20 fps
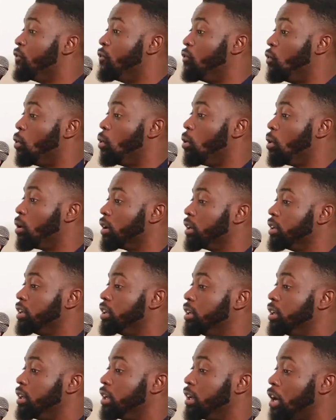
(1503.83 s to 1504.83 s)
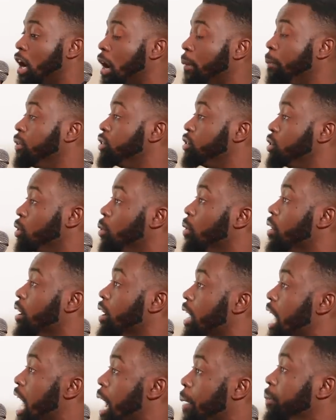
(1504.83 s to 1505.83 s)
for couples who are
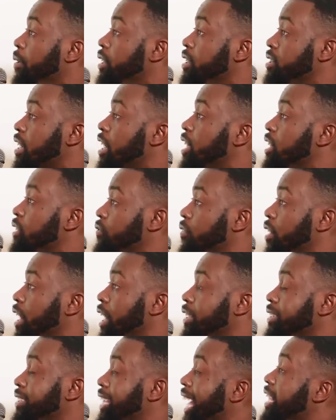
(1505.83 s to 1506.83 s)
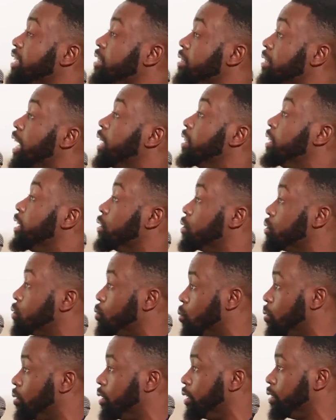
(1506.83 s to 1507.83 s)
happily satisfied, that's not their
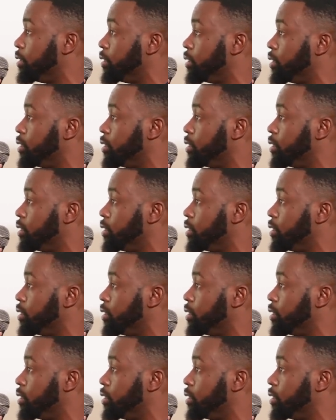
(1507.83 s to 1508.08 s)
story.